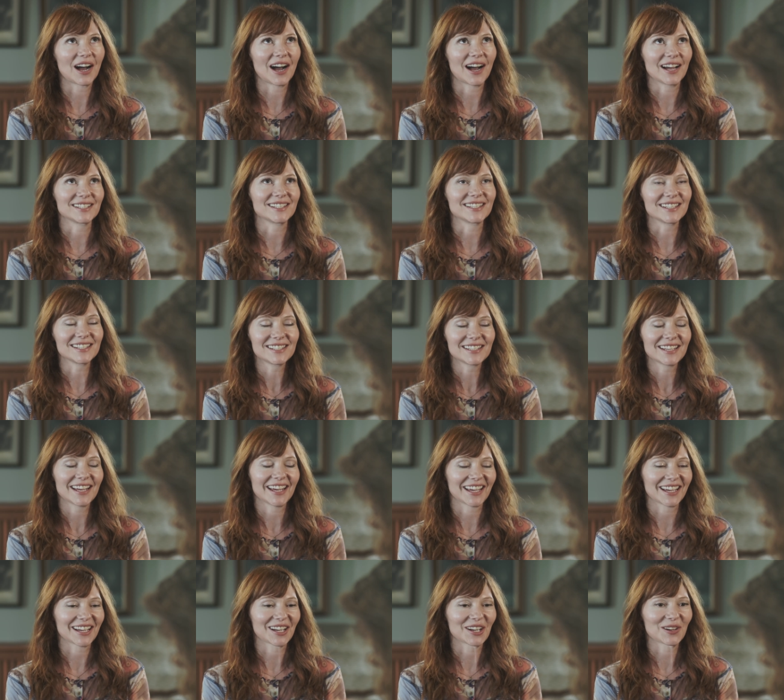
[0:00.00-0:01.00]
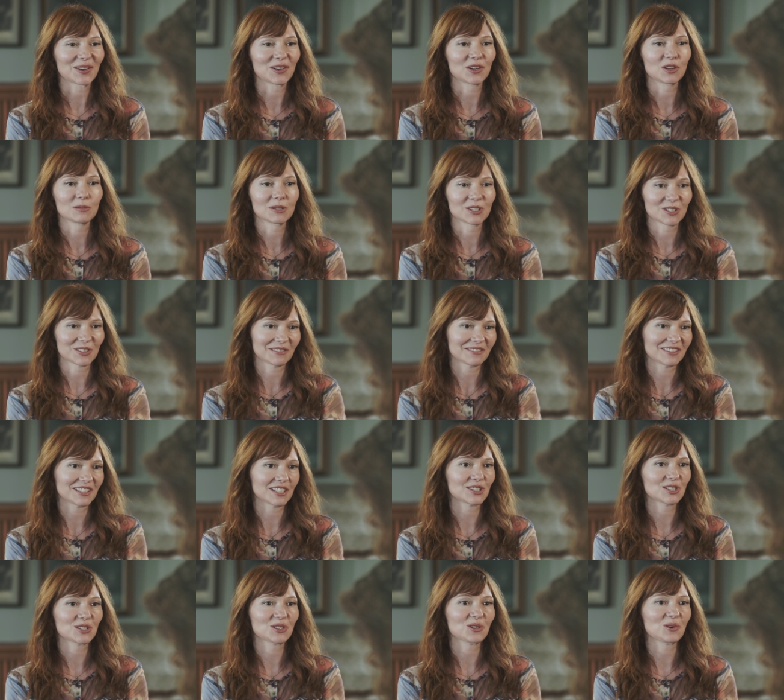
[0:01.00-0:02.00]
I did take a whole bunch of
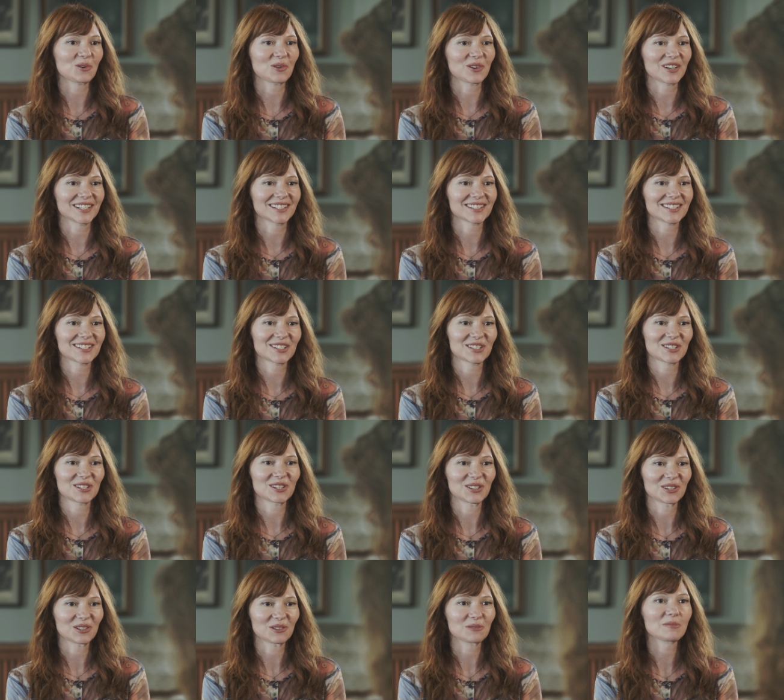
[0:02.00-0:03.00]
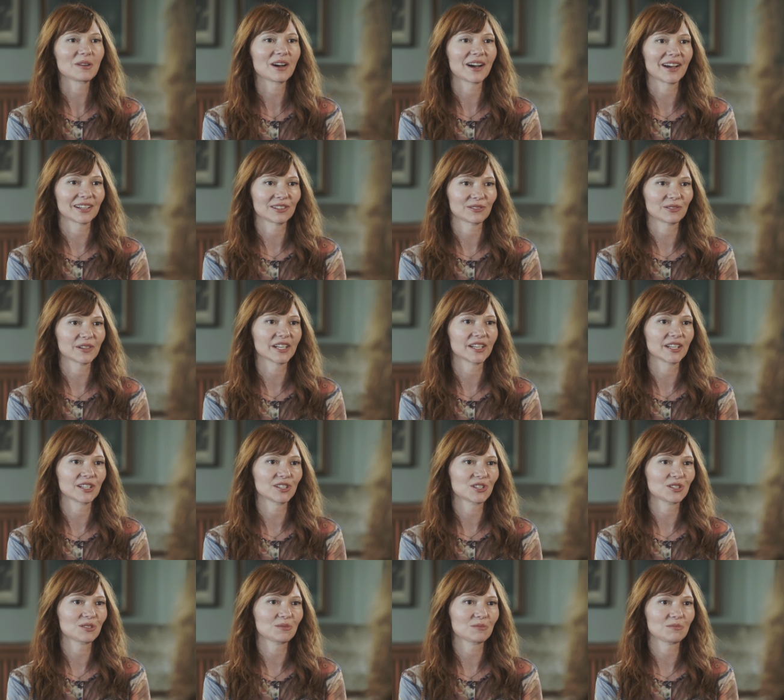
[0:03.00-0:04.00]
these toys to mm. Pine
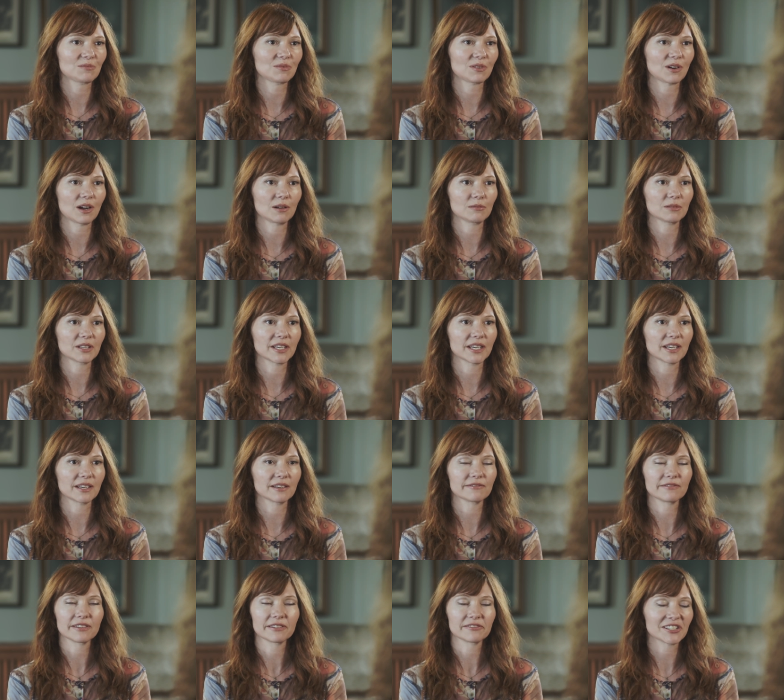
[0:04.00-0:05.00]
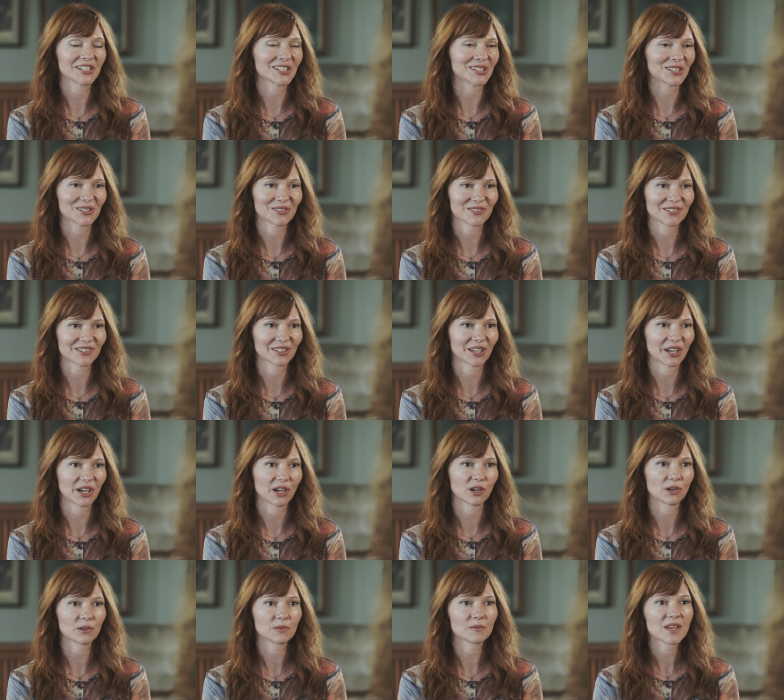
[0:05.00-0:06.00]
Ridge probably 15 years
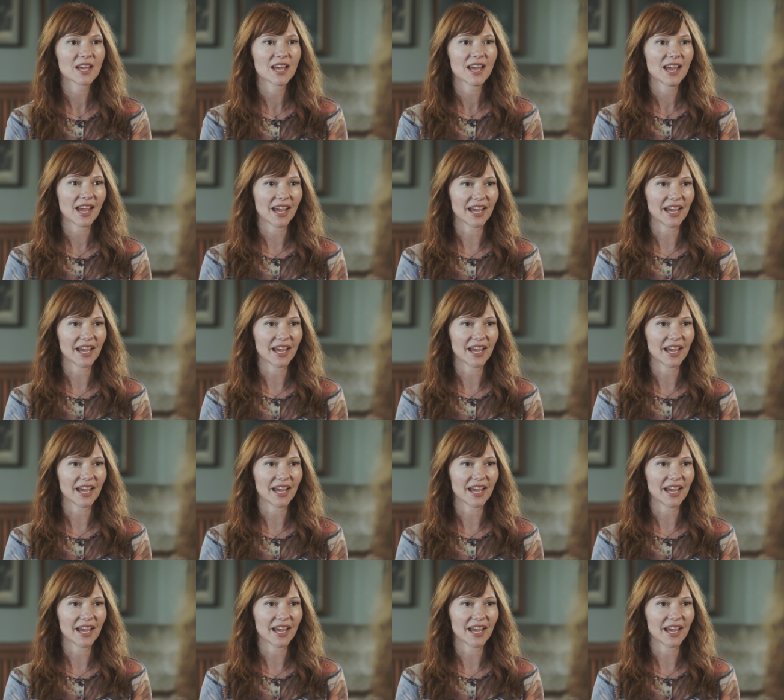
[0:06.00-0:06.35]
ago. Mm.